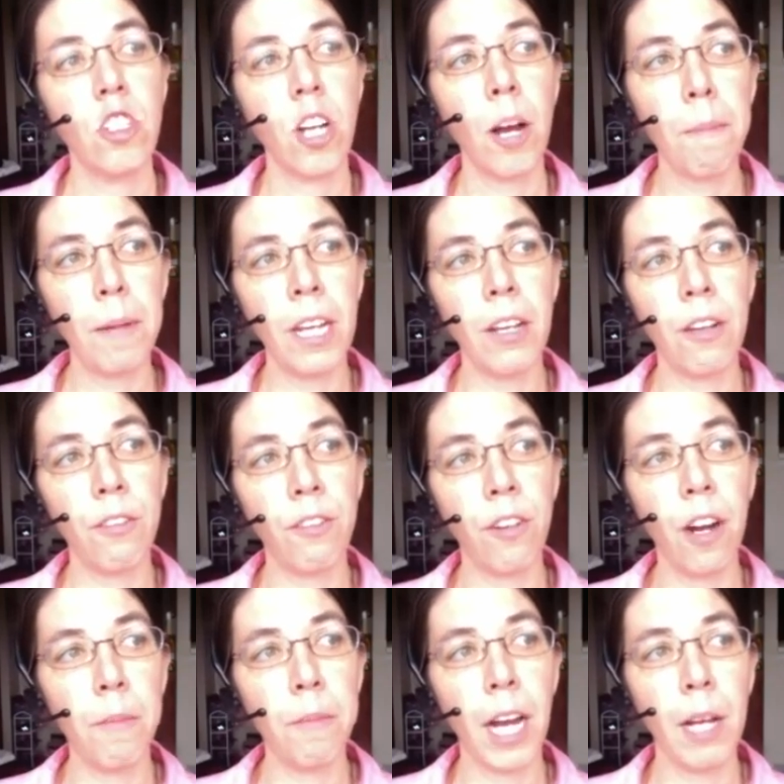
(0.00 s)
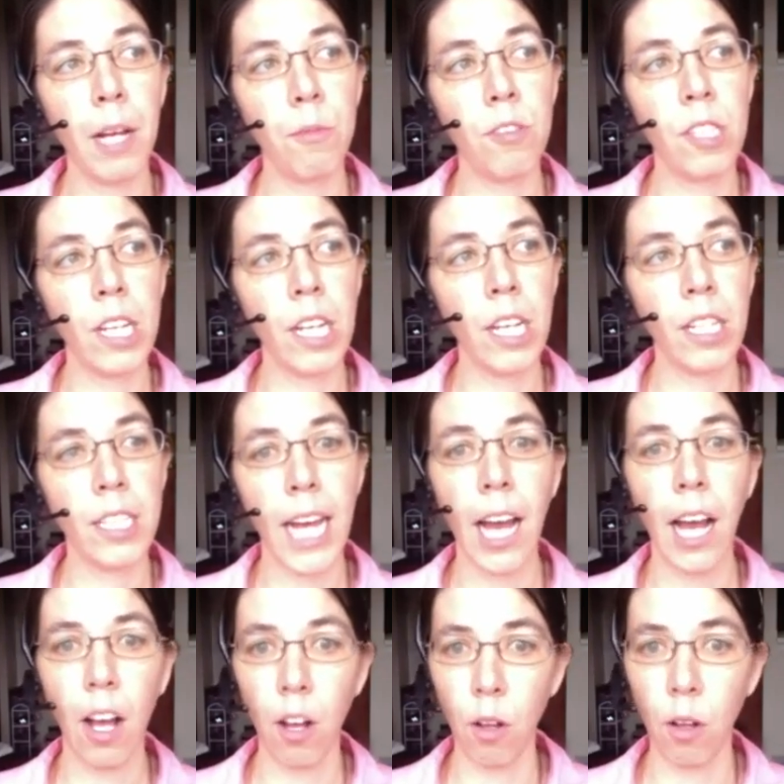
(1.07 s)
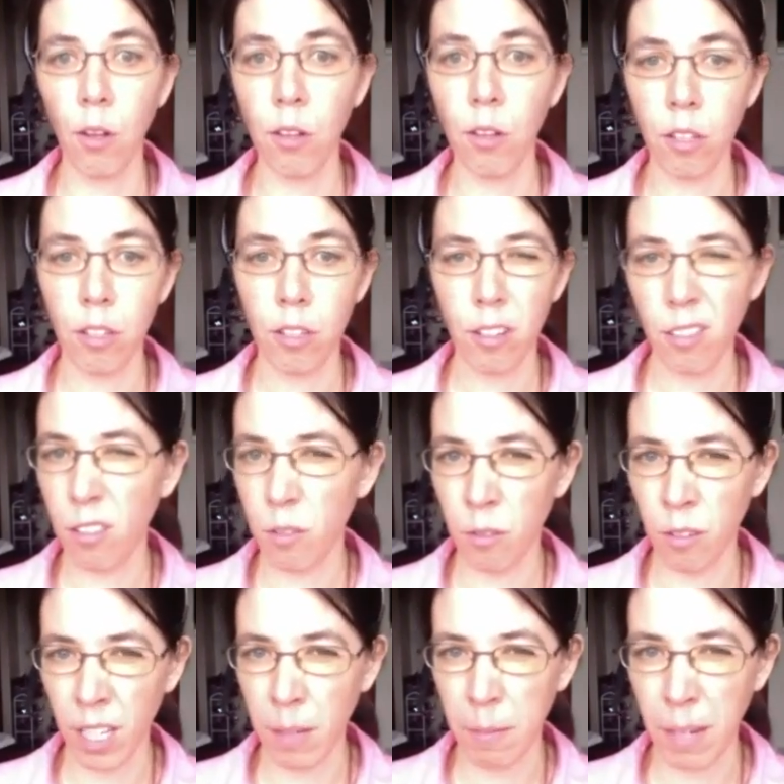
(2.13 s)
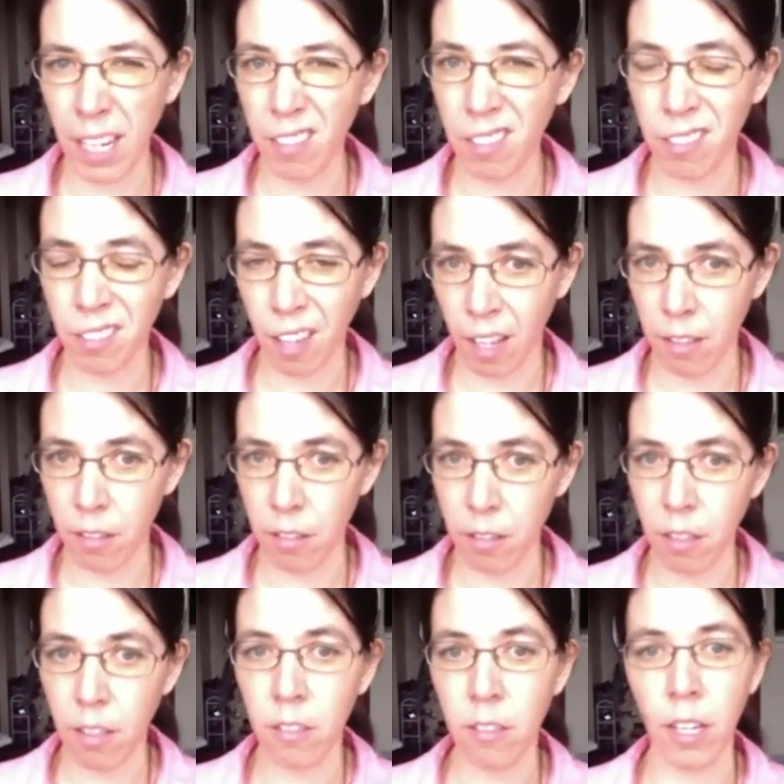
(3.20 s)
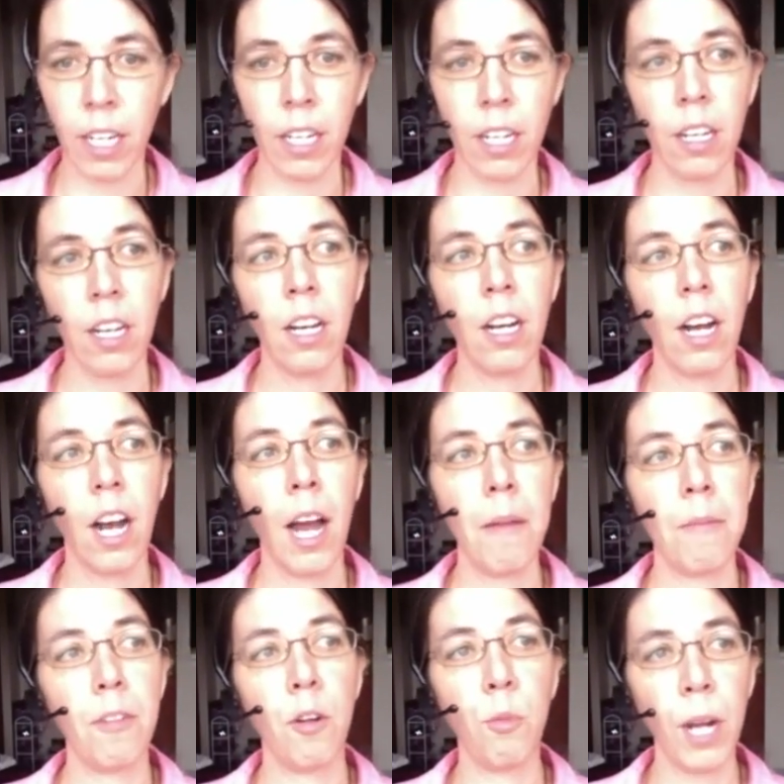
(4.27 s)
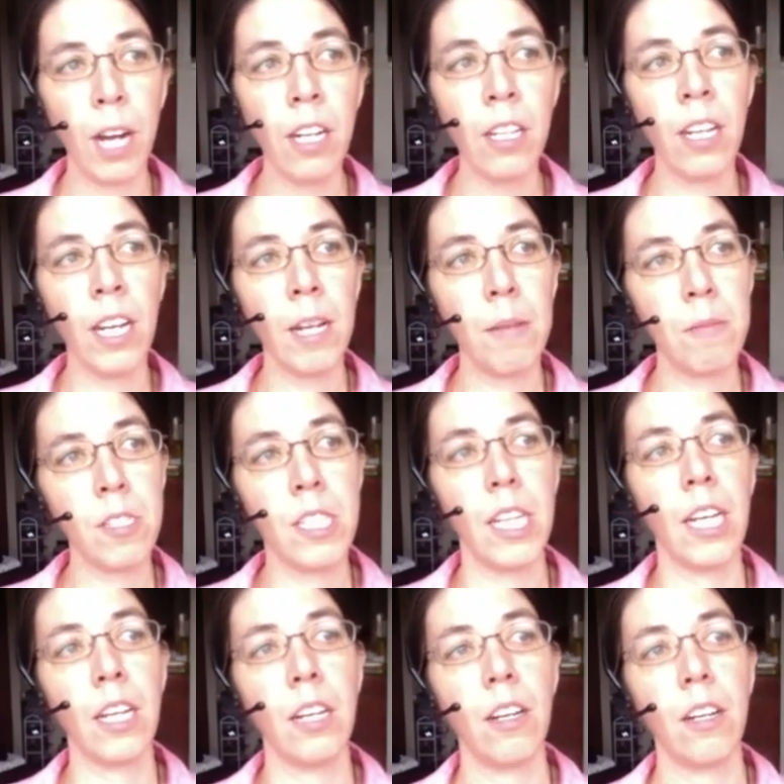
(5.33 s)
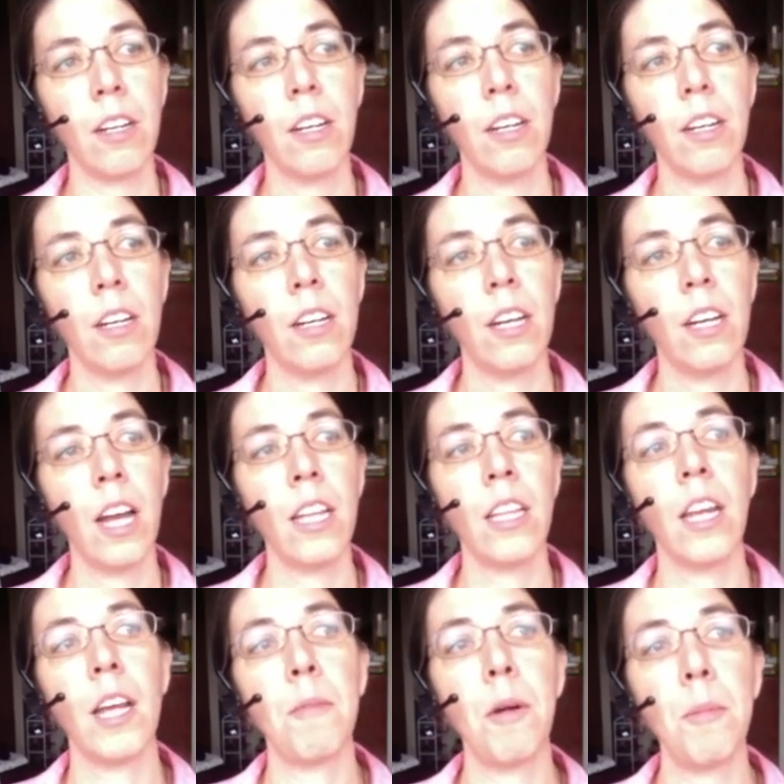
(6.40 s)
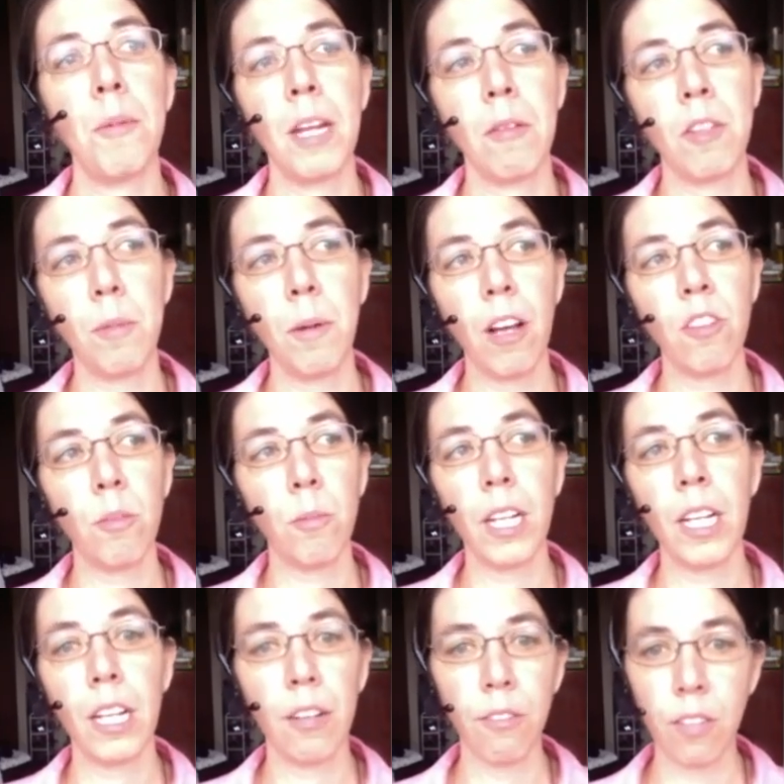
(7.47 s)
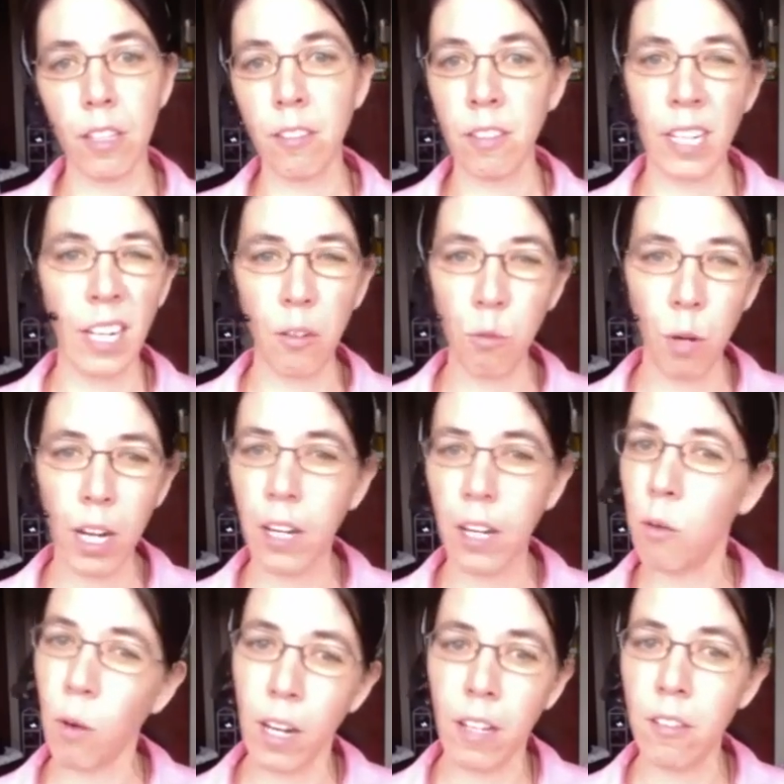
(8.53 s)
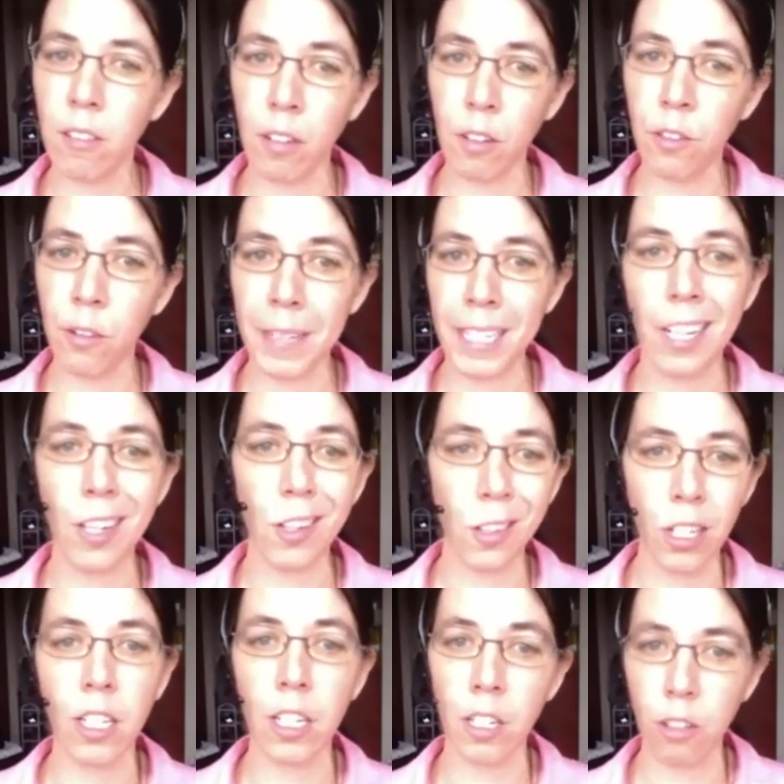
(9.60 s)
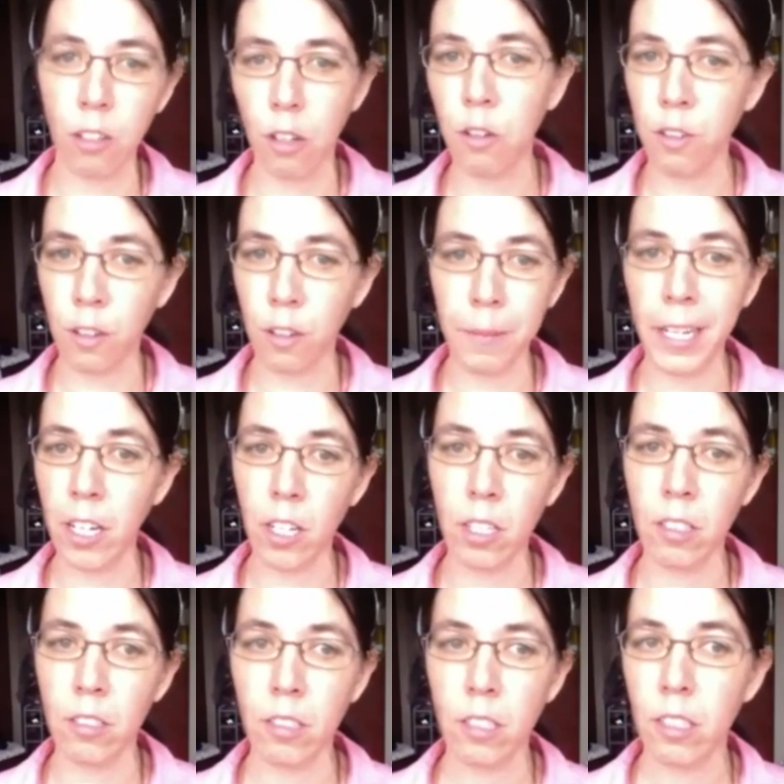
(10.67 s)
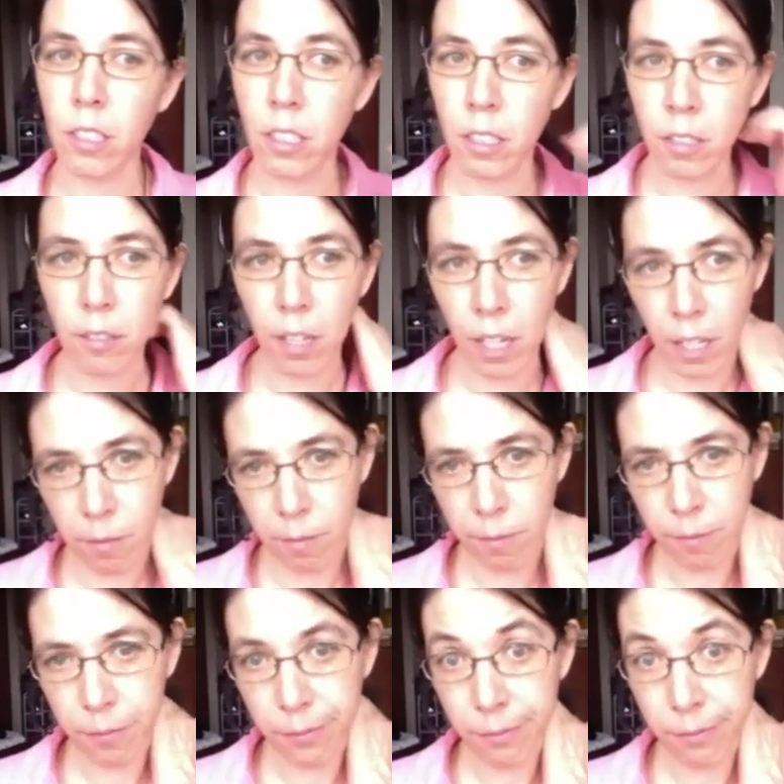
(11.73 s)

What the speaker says: jumping from I'm sick to health doesn't really make sense. It's like I'm aware that I'm sick, and then I'm open to the possibility of listening. What is there for me to learn and grow from here, right?